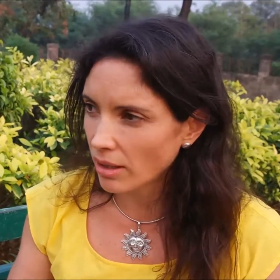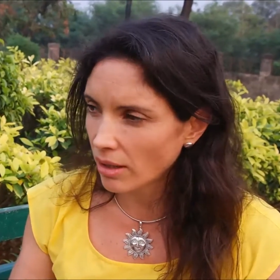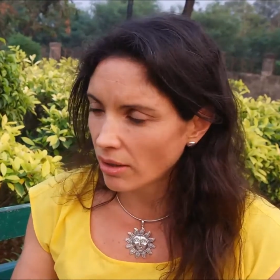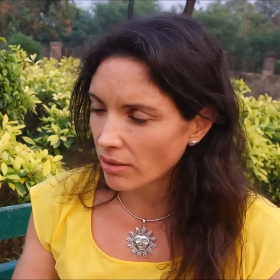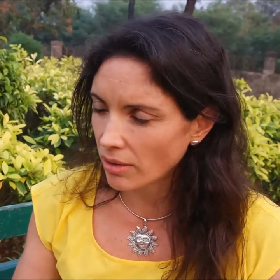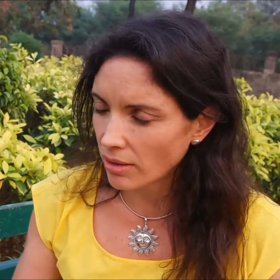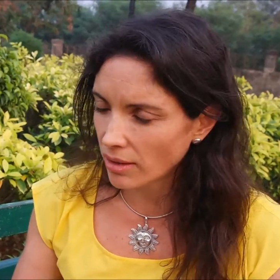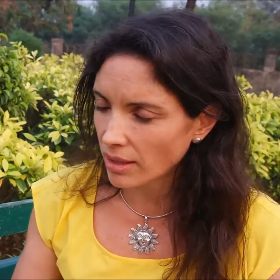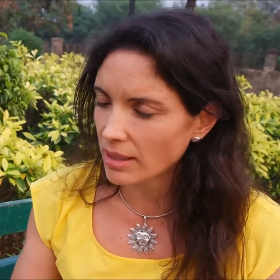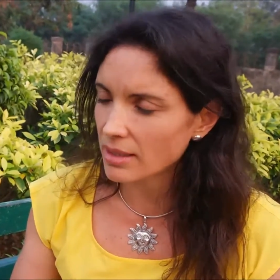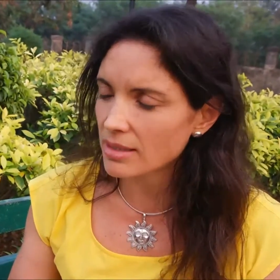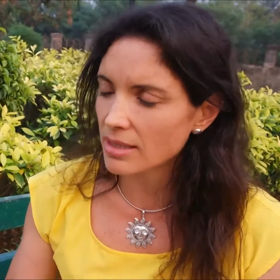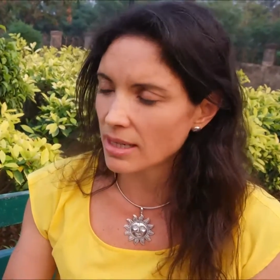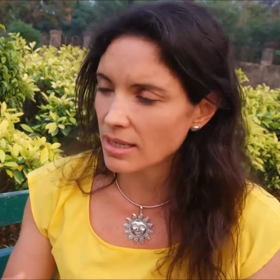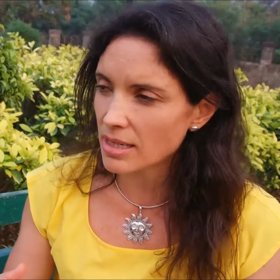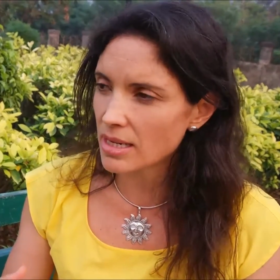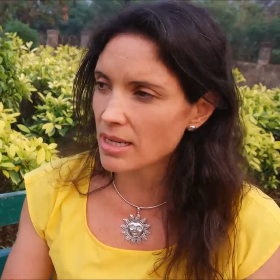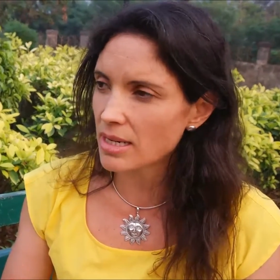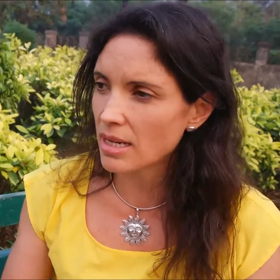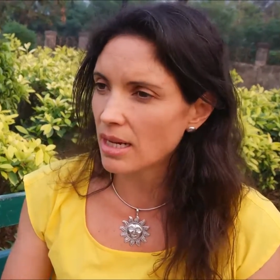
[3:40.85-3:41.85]
the things I
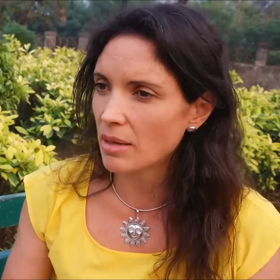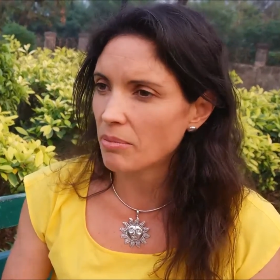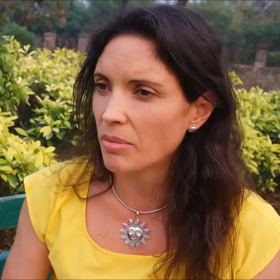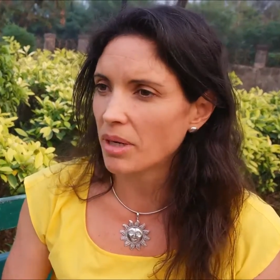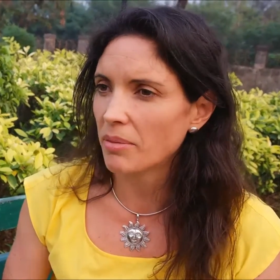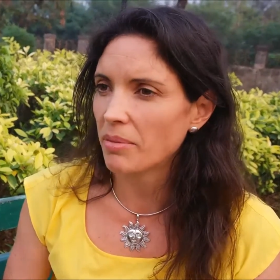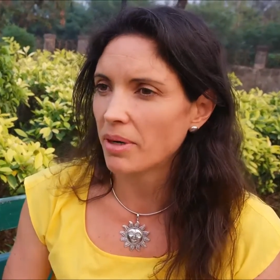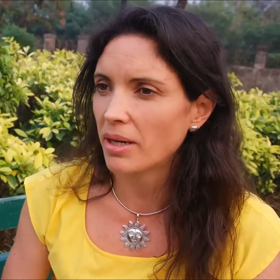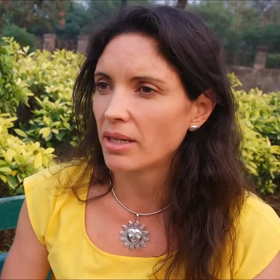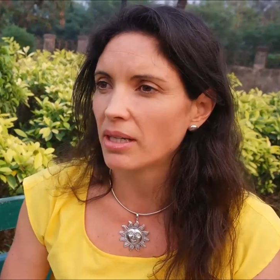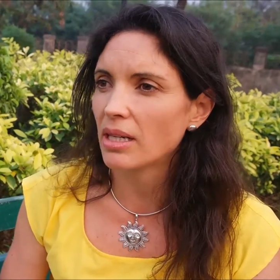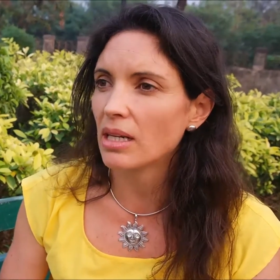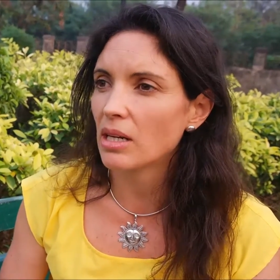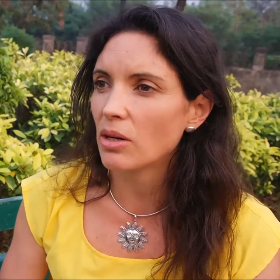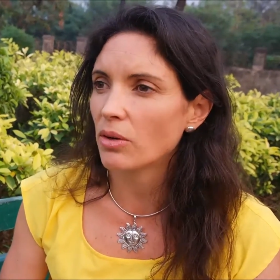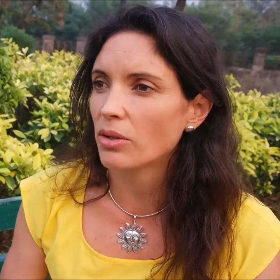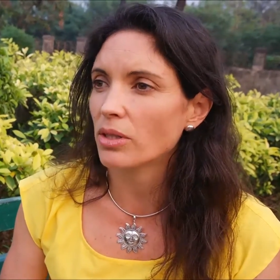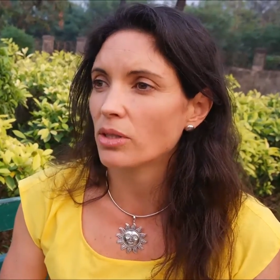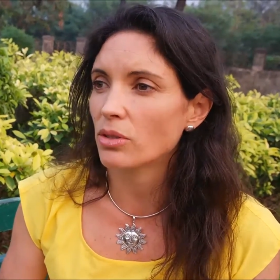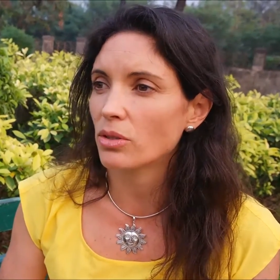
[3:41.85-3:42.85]
need in my body in
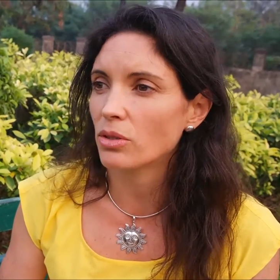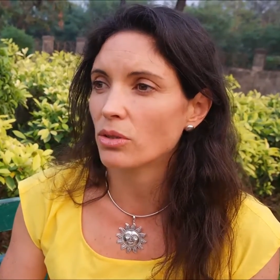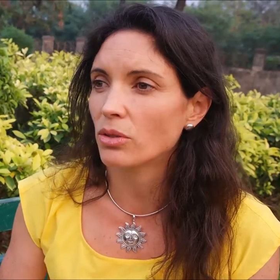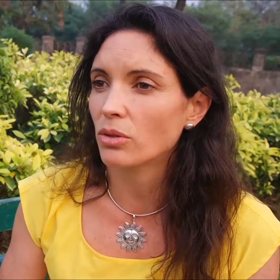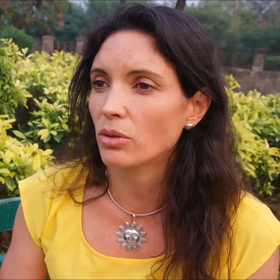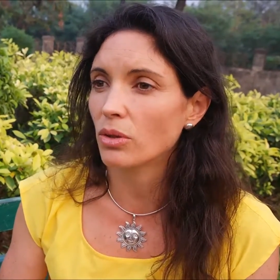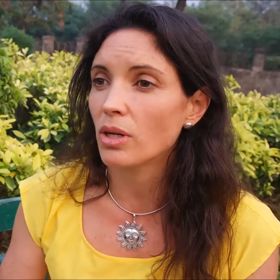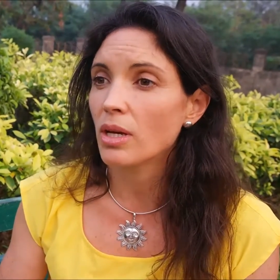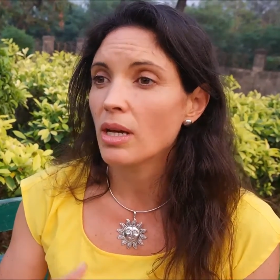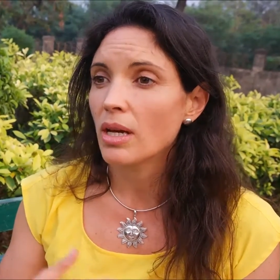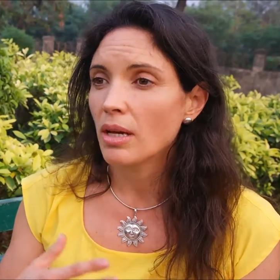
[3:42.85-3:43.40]
order to